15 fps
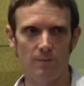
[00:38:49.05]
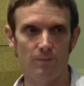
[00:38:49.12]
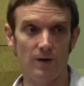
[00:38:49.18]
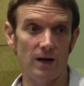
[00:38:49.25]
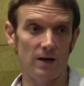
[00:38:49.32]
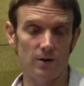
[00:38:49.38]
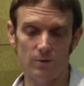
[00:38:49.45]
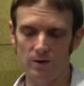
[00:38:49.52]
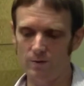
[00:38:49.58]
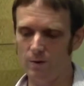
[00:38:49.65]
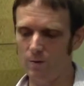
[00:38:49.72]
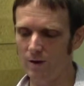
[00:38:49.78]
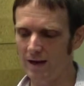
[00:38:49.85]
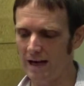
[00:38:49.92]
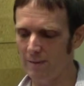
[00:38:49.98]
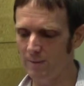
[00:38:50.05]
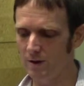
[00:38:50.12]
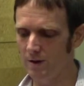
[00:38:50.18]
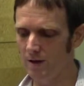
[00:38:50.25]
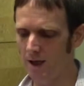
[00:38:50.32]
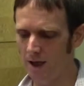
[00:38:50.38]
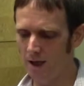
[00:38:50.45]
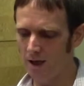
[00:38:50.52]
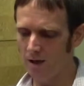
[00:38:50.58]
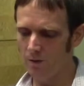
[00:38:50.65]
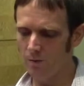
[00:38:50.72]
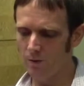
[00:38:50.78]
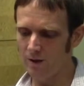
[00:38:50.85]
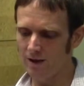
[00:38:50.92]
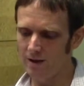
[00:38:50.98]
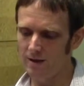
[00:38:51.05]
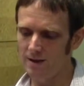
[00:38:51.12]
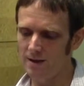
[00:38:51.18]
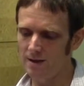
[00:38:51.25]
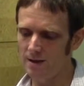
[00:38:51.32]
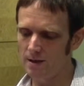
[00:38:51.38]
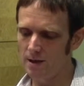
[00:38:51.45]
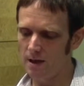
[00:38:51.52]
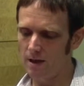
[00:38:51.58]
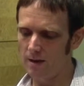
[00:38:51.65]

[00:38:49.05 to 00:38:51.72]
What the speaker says: not knowing what will happen. When we got this